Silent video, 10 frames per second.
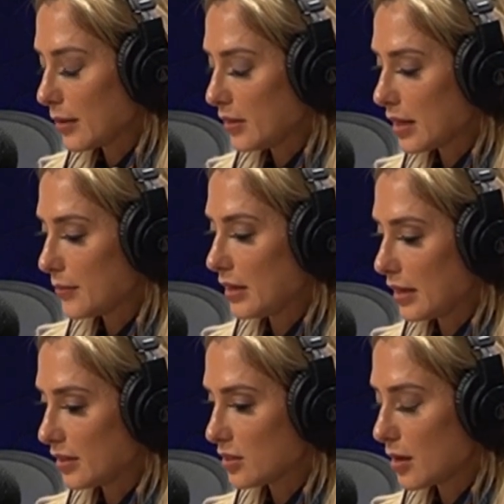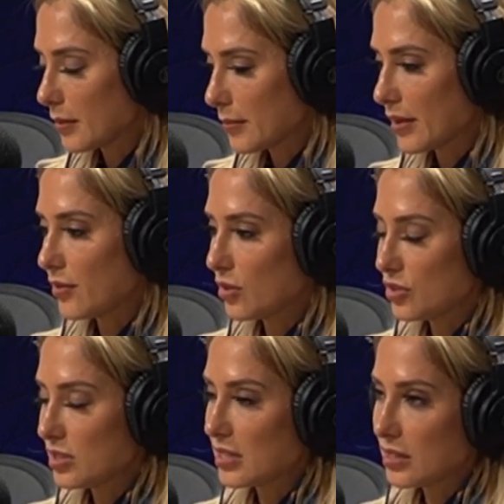I became an anatomic
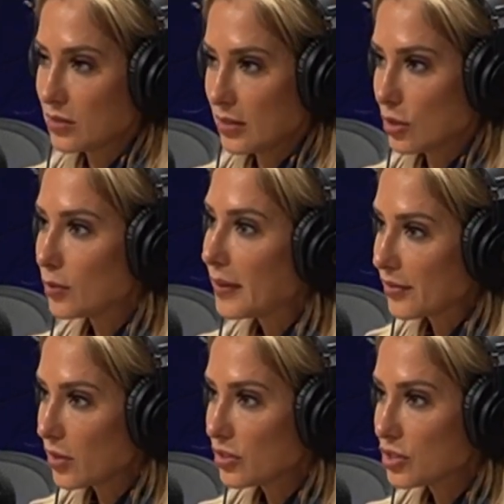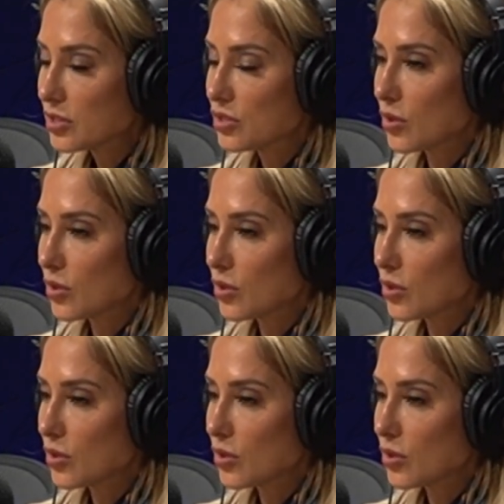pathologist and a clinical pathologist.